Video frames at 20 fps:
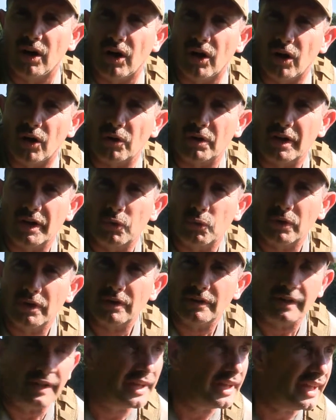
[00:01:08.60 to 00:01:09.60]
Okay,
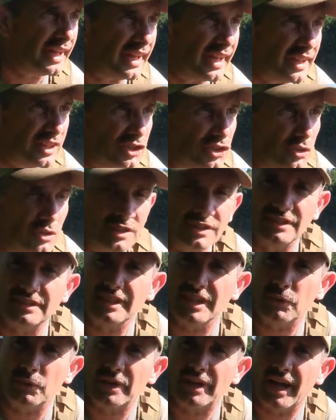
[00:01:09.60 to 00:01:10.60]
well, as you can
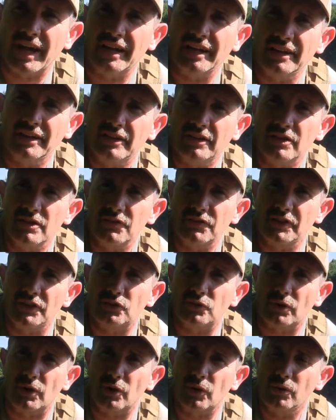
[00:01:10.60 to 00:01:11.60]
see, we got in here to the
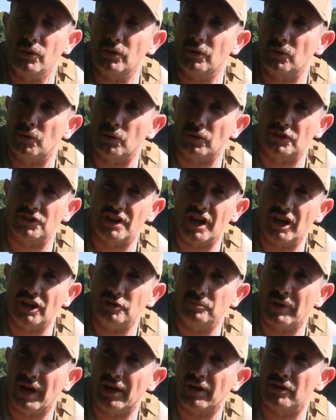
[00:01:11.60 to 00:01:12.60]
fence row. We're
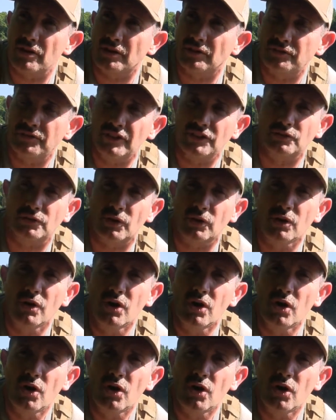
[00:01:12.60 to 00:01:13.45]
tucked back, or the fence row.